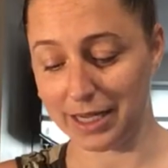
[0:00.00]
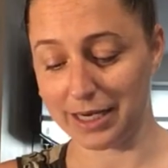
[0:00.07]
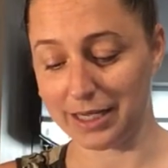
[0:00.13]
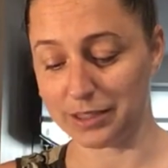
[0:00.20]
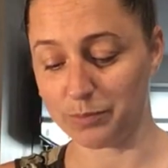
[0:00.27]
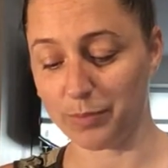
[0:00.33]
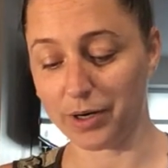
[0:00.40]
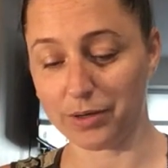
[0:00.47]

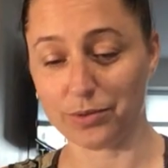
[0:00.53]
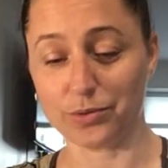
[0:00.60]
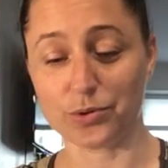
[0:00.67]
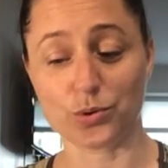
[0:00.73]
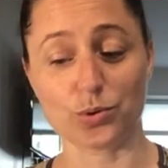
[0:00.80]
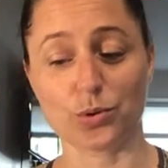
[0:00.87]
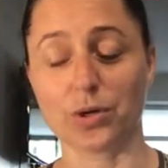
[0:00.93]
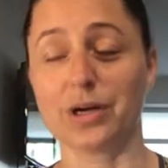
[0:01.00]
as part of the
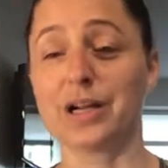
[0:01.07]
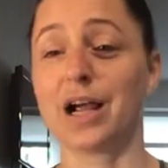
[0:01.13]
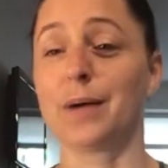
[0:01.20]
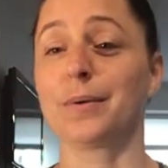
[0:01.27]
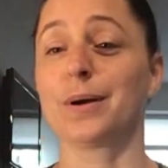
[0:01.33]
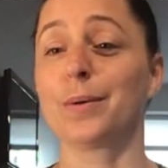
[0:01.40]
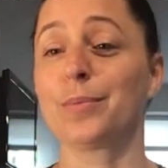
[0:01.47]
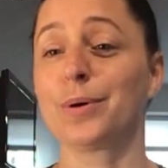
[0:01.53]
story, I'm
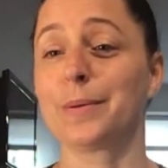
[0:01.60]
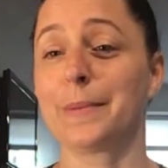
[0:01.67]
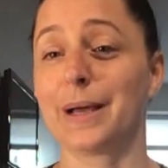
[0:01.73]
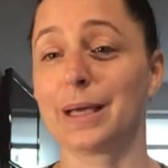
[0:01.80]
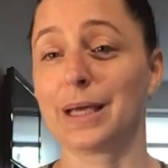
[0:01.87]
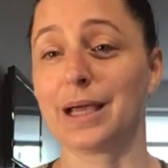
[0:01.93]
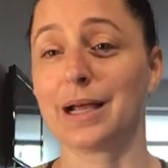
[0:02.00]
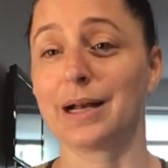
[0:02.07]
going to put it
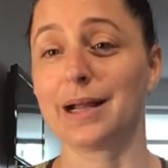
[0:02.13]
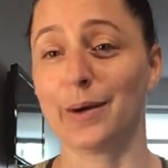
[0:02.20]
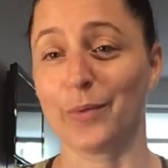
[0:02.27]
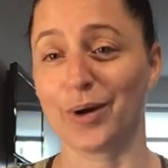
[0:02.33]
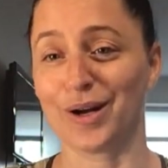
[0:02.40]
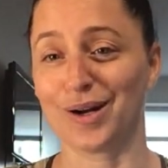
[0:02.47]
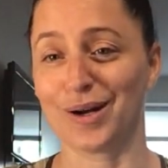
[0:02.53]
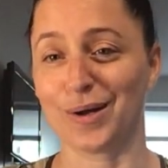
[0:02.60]
back in and
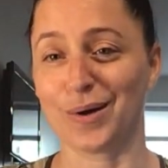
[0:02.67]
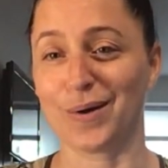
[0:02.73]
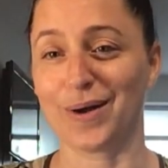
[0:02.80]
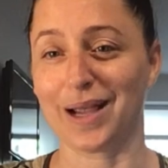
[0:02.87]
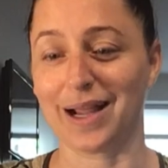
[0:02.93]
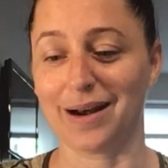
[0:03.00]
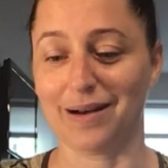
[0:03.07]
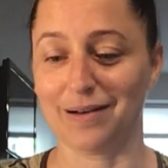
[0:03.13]
we're going to go
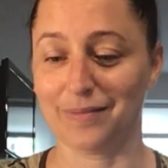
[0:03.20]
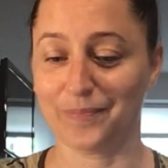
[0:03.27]
down.